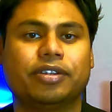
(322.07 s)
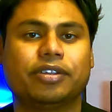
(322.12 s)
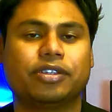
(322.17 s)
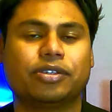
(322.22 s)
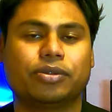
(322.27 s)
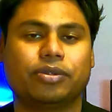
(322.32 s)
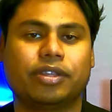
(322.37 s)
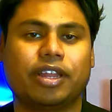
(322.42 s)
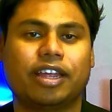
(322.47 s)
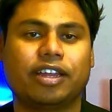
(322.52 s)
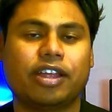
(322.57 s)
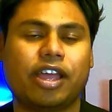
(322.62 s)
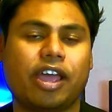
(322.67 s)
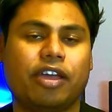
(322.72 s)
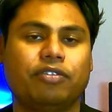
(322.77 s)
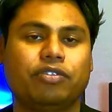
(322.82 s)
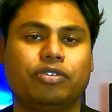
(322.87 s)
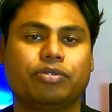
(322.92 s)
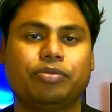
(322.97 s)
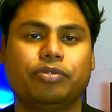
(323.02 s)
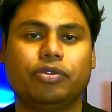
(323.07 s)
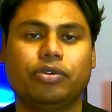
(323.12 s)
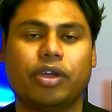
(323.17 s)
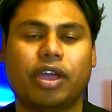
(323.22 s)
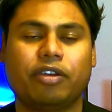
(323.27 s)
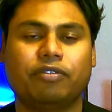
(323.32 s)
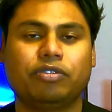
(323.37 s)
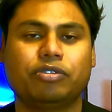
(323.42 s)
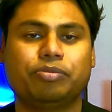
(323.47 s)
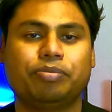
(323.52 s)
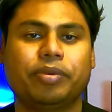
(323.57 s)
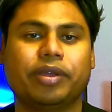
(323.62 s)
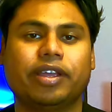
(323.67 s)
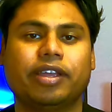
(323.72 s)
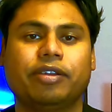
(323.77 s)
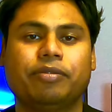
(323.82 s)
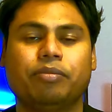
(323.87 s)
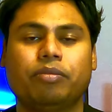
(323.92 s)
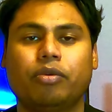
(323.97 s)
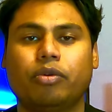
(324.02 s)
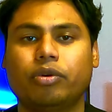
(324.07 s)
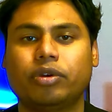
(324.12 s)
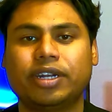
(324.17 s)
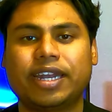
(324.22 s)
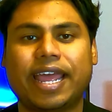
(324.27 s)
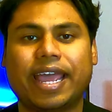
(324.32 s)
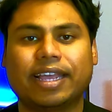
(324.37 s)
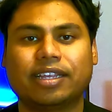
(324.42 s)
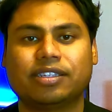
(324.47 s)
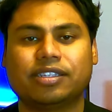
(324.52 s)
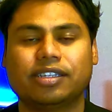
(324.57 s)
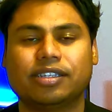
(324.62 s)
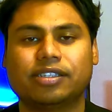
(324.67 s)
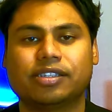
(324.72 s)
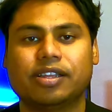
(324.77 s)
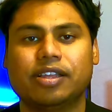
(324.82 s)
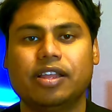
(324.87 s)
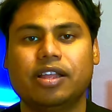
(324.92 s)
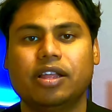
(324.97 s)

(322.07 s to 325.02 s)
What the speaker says: So that you have to pay more taxes,